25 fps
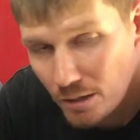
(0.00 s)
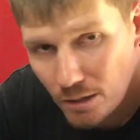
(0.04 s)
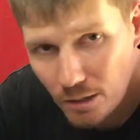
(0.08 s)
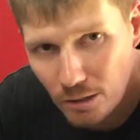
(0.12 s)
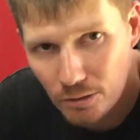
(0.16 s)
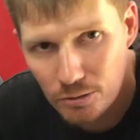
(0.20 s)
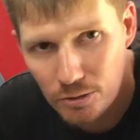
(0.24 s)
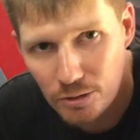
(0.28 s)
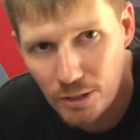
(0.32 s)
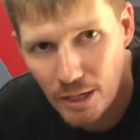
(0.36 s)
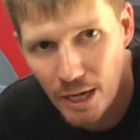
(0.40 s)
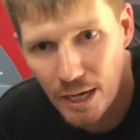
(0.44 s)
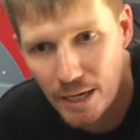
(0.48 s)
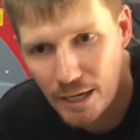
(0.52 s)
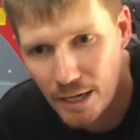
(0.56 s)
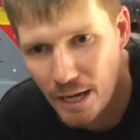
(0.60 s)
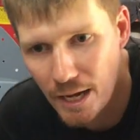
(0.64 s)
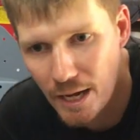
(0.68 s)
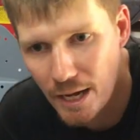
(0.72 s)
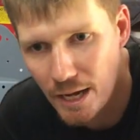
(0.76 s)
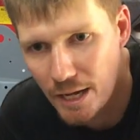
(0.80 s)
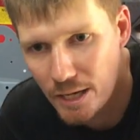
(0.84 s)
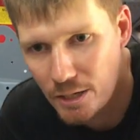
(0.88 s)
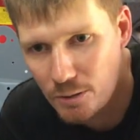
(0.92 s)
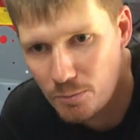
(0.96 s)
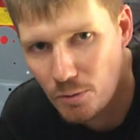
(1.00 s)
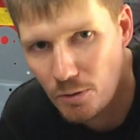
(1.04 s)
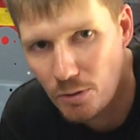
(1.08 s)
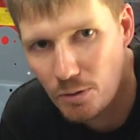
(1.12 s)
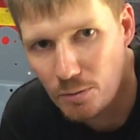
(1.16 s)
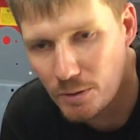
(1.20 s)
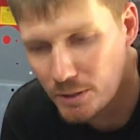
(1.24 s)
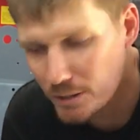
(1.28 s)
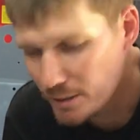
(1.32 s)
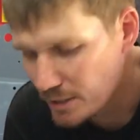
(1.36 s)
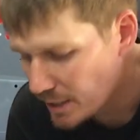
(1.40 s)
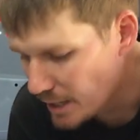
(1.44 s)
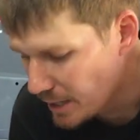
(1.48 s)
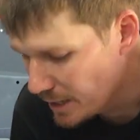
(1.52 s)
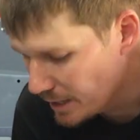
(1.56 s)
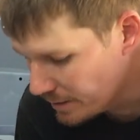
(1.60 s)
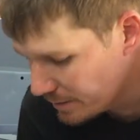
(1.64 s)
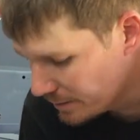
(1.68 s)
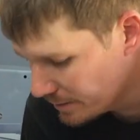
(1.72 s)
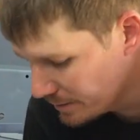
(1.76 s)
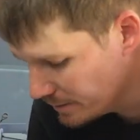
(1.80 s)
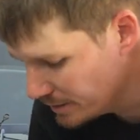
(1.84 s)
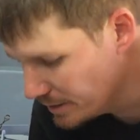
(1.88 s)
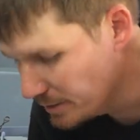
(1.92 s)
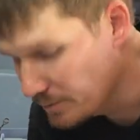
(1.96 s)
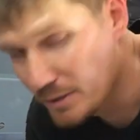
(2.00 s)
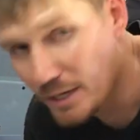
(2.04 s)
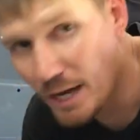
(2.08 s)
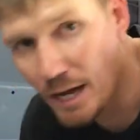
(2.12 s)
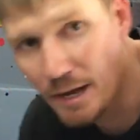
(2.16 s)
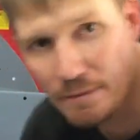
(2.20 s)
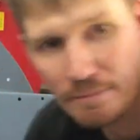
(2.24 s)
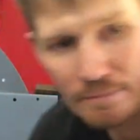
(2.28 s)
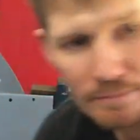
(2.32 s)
I'll start etch priming. So here we go.